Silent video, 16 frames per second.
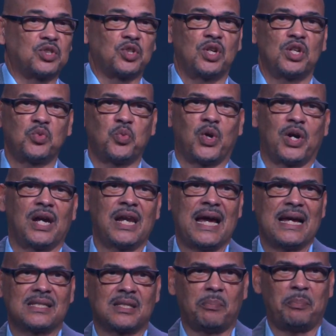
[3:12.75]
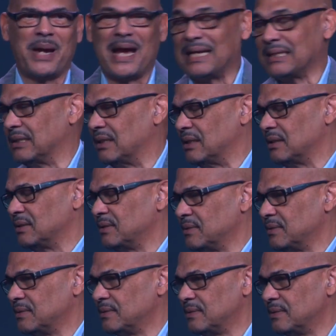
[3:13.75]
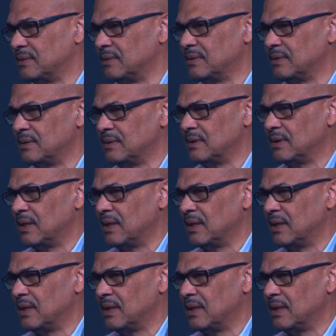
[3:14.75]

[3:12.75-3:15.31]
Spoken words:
So this world has a pattern. Yes.